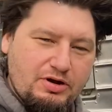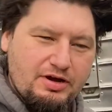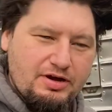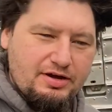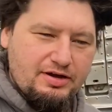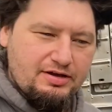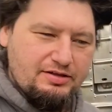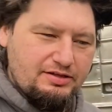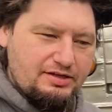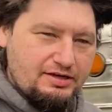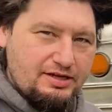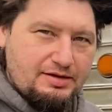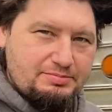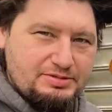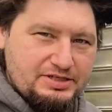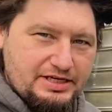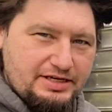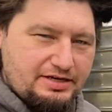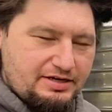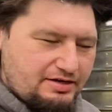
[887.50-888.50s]
A little
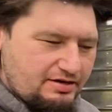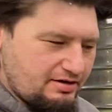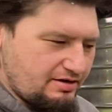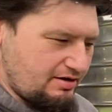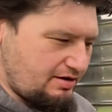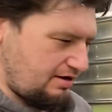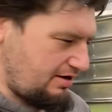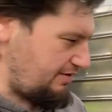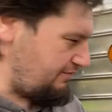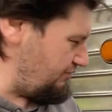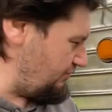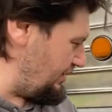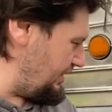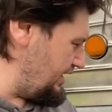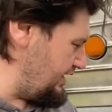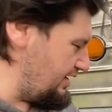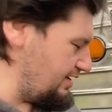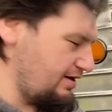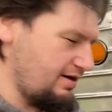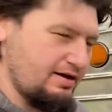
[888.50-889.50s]
update here. I've
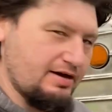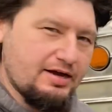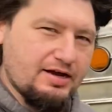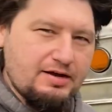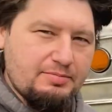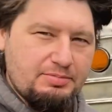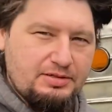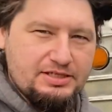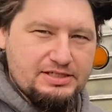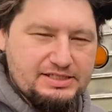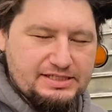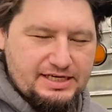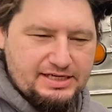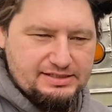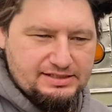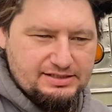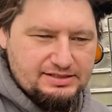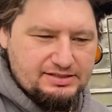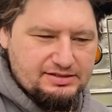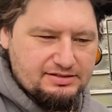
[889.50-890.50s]
ran a couple of
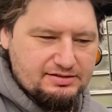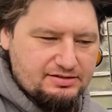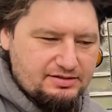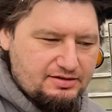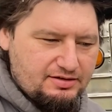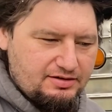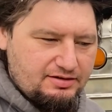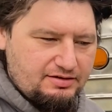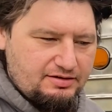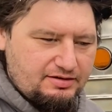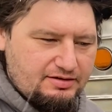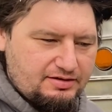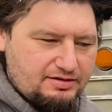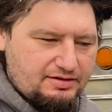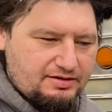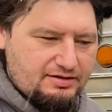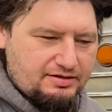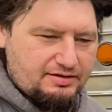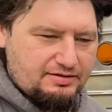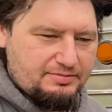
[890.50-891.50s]
tests,
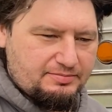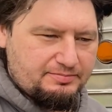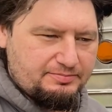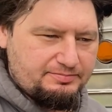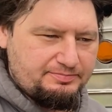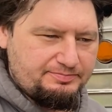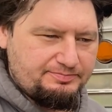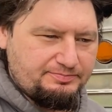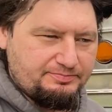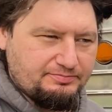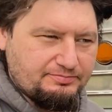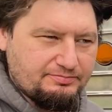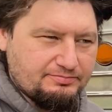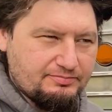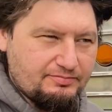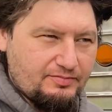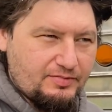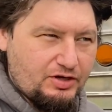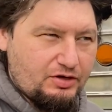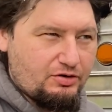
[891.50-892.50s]

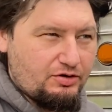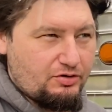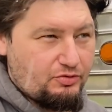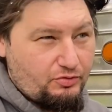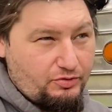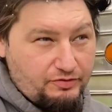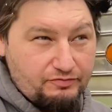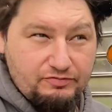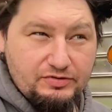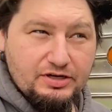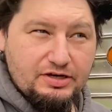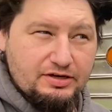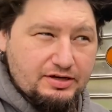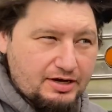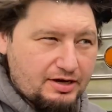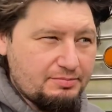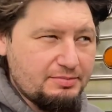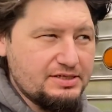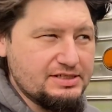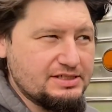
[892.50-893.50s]
or we've done a
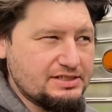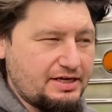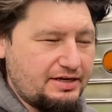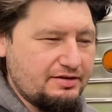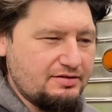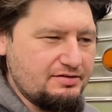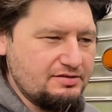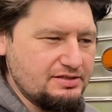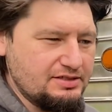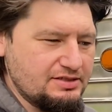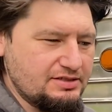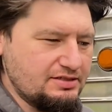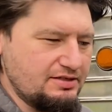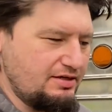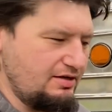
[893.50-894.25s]
couple of cycles